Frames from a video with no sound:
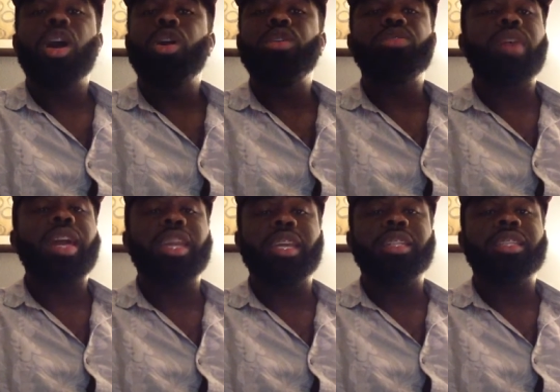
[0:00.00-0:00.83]
who trying
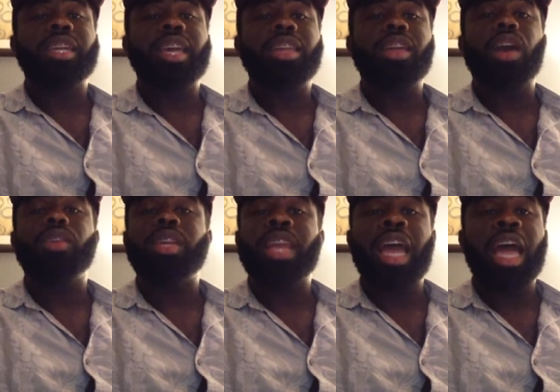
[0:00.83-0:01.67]
to get us together on
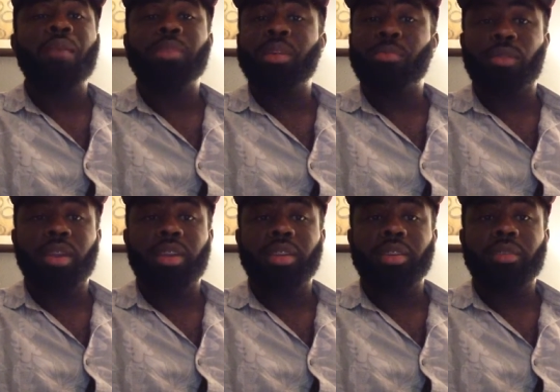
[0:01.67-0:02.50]
a dime and a
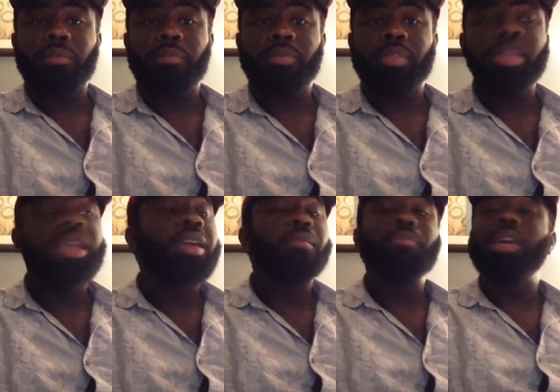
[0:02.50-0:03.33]
prayer.
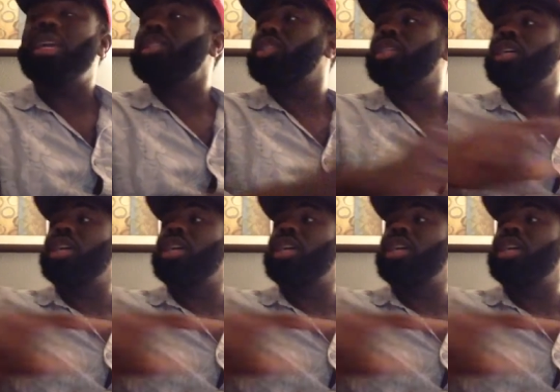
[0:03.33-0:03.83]
Bitch,